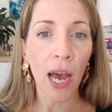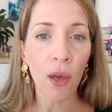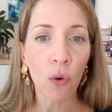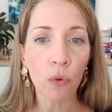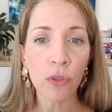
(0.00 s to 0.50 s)

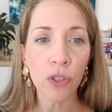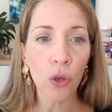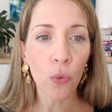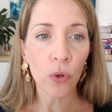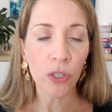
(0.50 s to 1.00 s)
I also
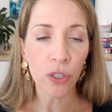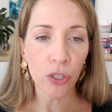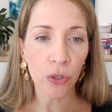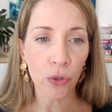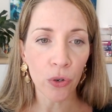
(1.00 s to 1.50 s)
want
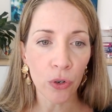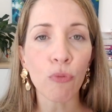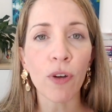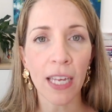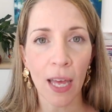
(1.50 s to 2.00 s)
to
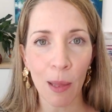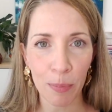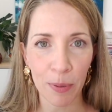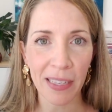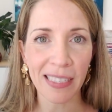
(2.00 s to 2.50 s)
bring
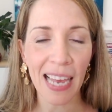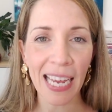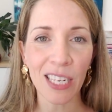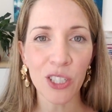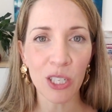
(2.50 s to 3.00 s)
up this
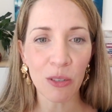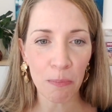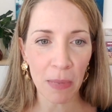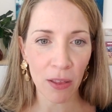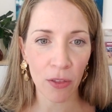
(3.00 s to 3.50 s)
ancient
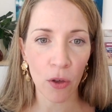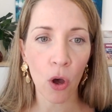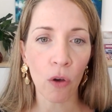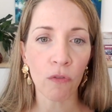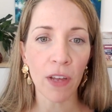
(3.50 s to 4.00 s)
myth
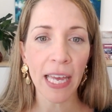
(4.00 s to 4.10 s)
of